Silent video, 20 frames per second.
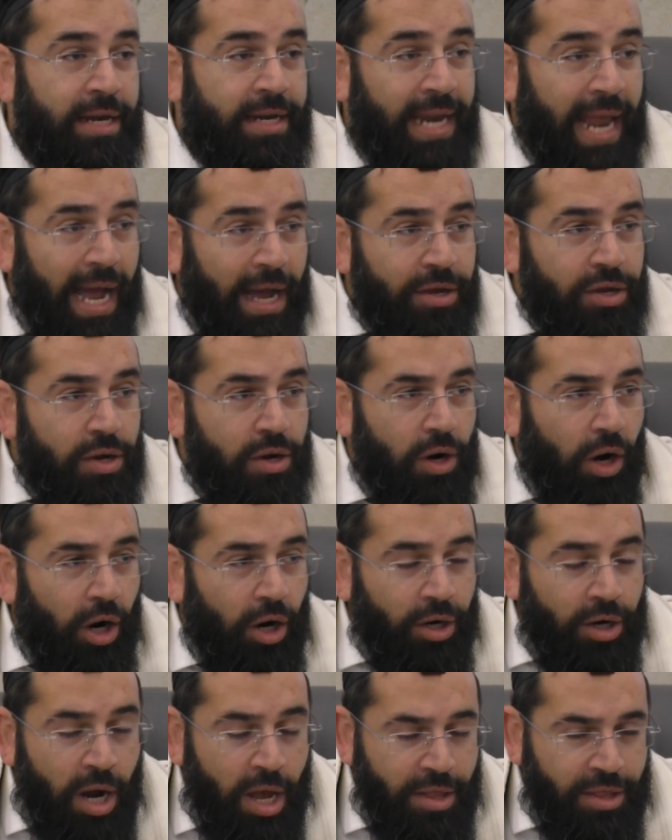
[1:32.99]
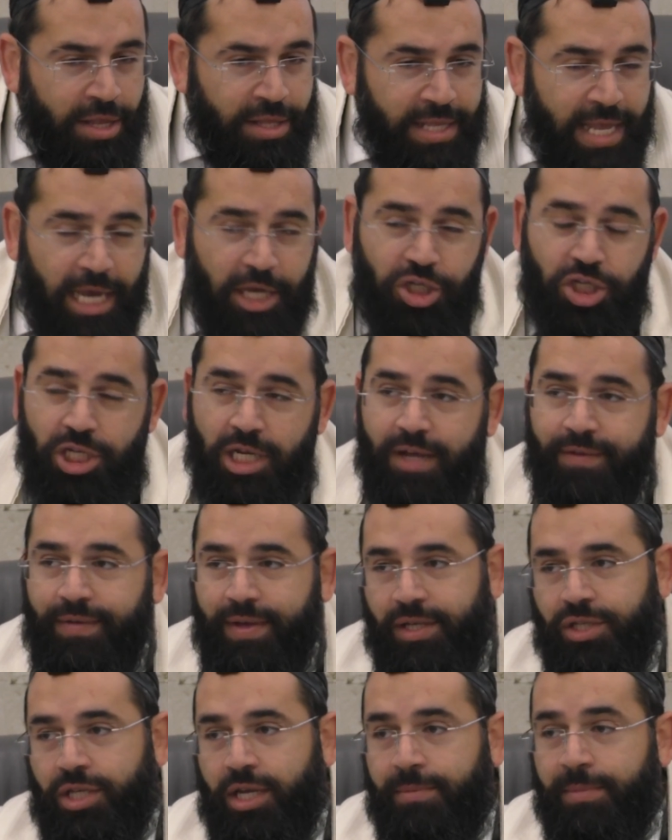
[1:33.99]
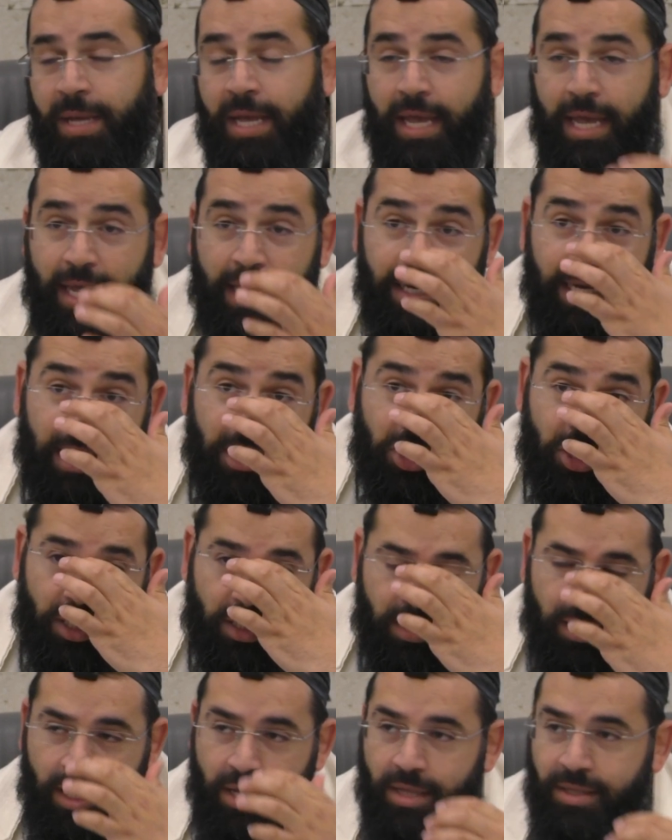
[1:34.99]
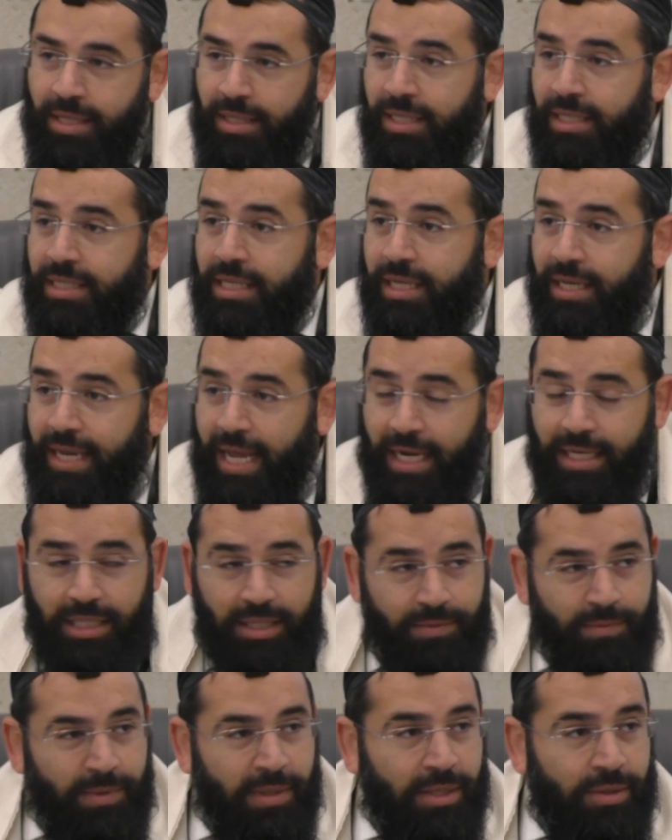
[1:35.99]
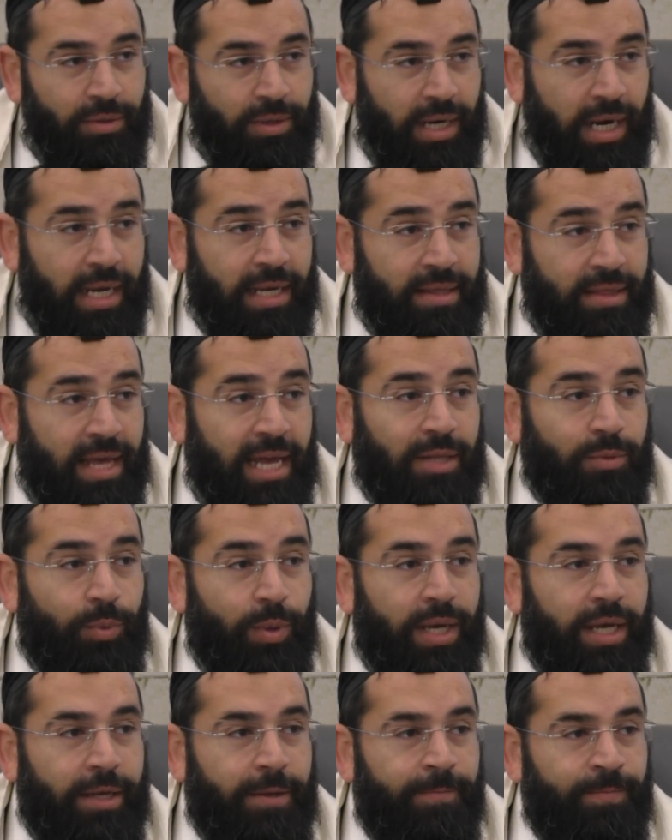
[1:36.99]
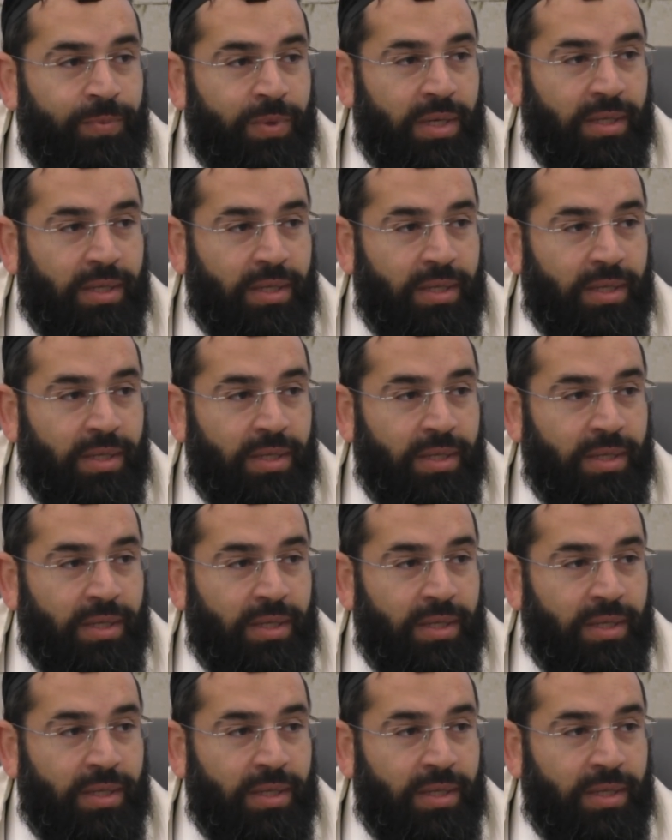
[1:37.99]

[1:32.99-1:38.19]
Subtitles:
Now you are the nation of Hashem, a nation that is connected with the Torah in that way.